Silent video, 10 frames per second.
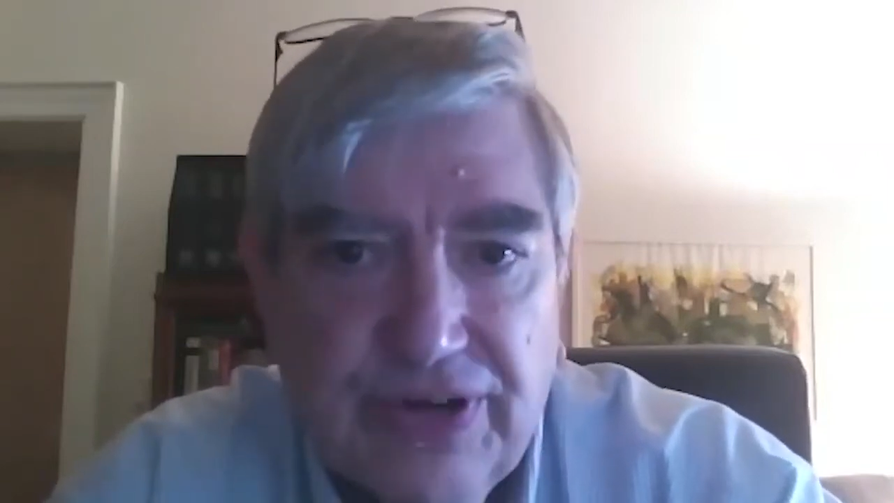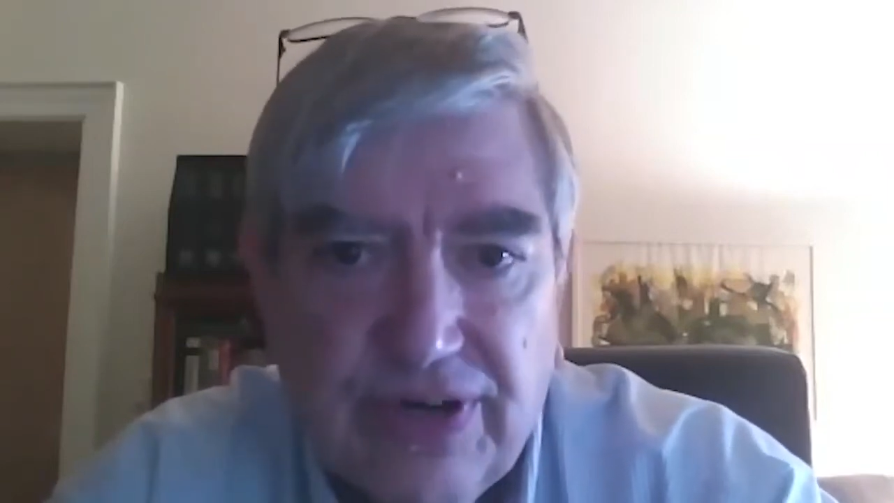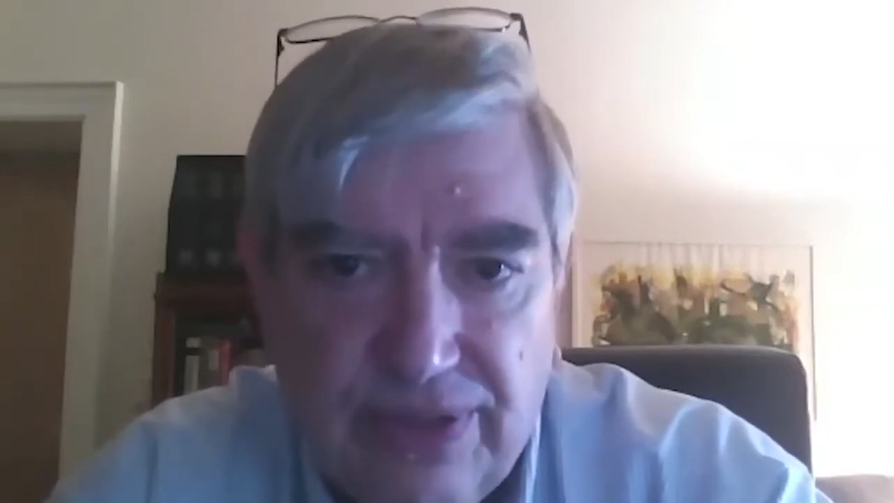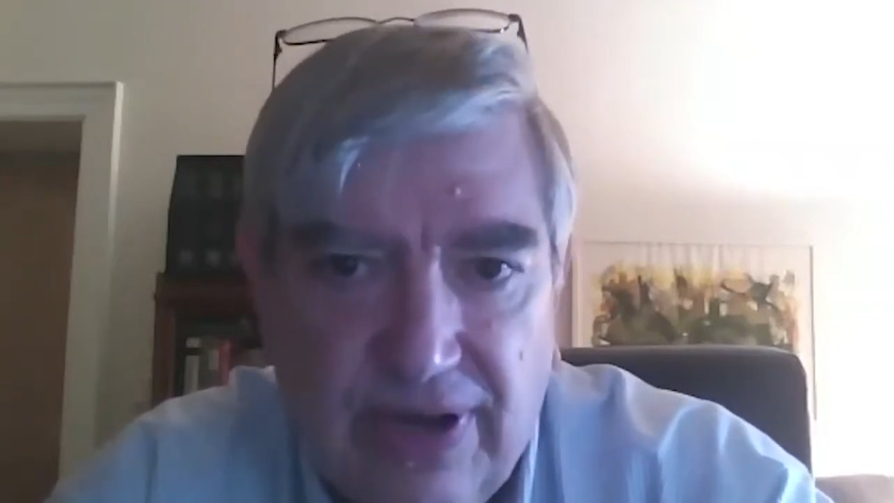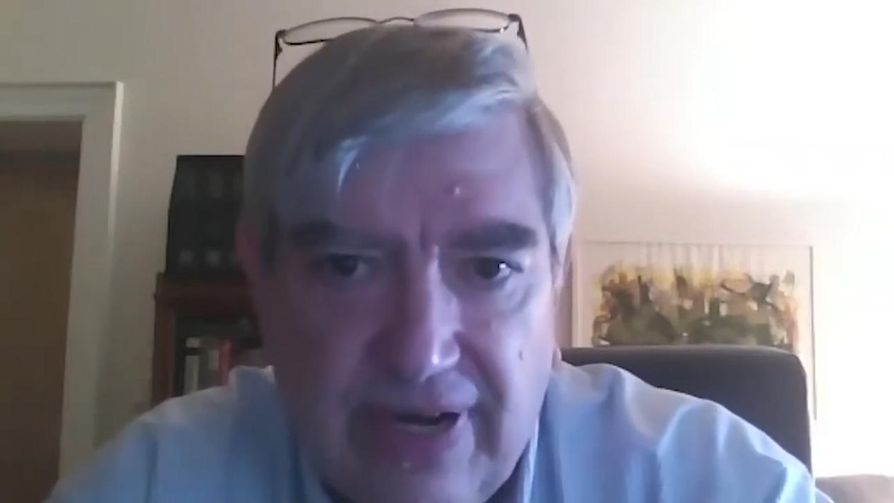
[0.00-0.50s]
going
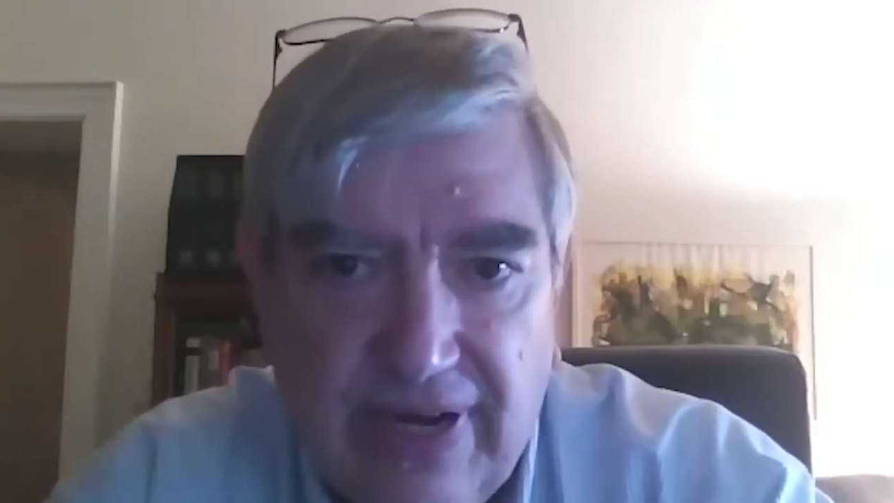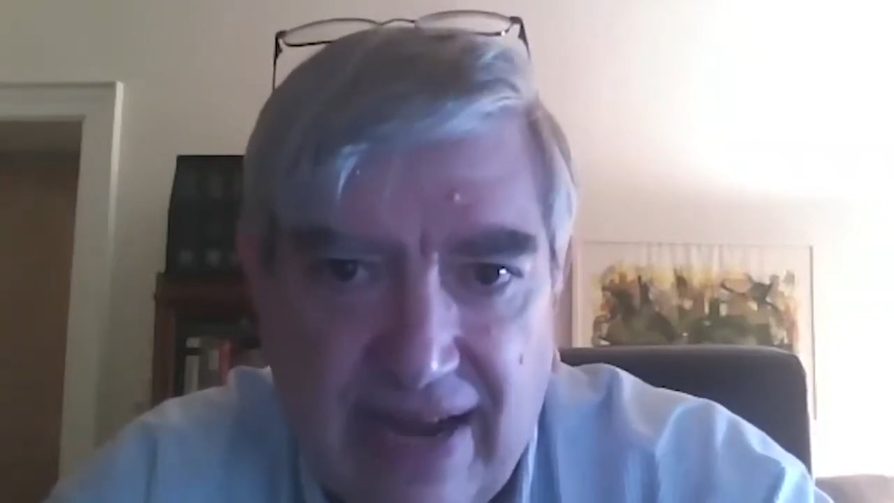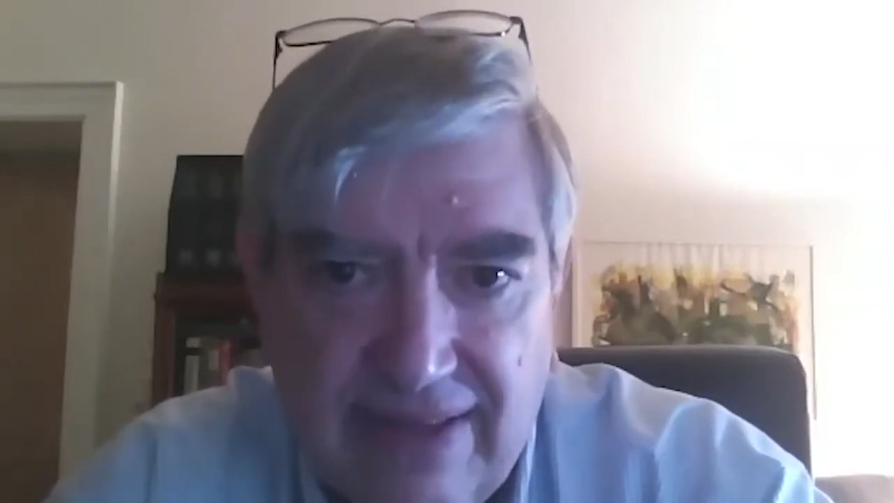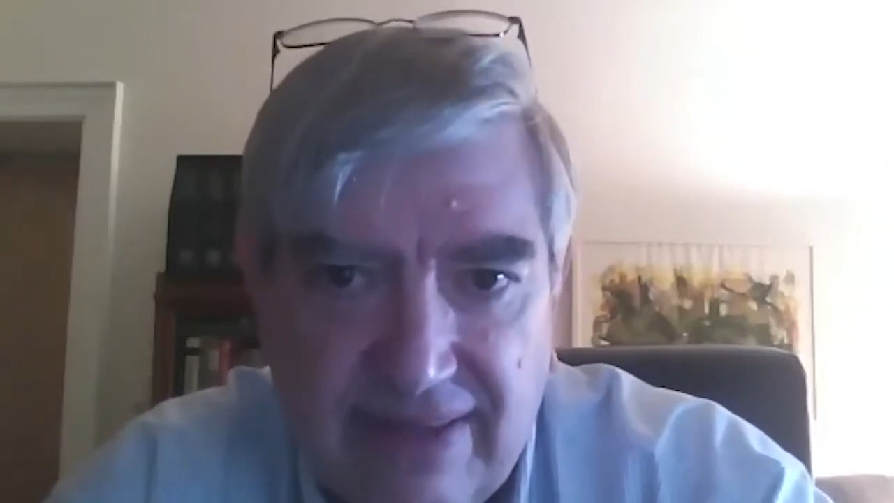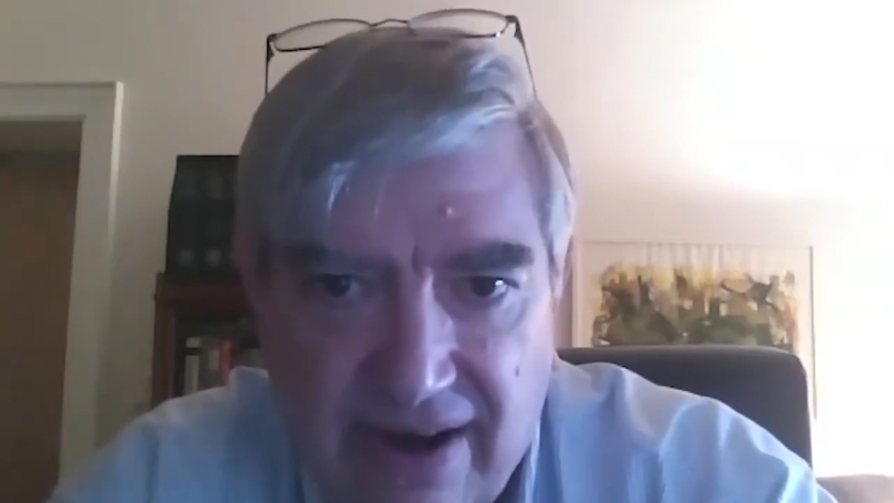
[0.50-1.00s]
to look
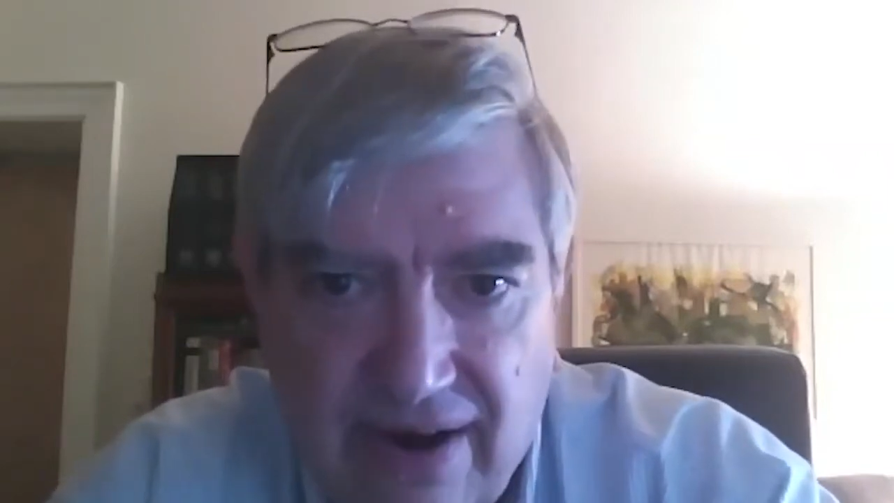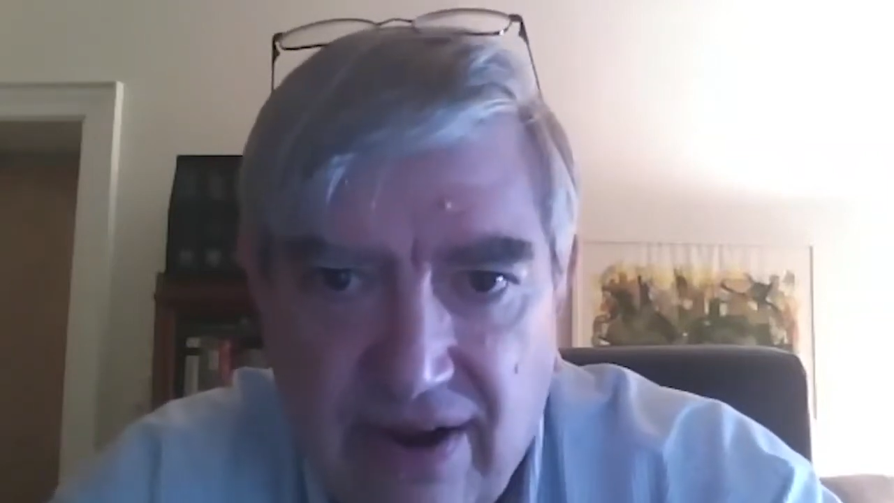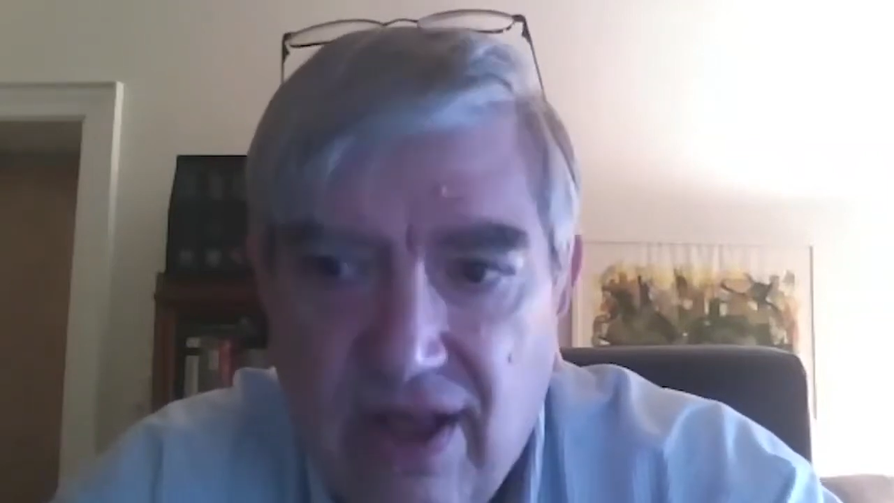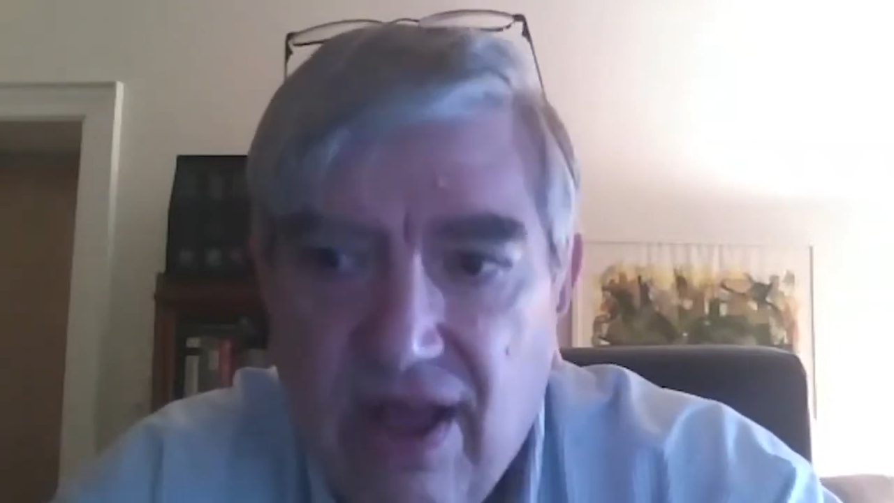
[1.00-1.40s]
at there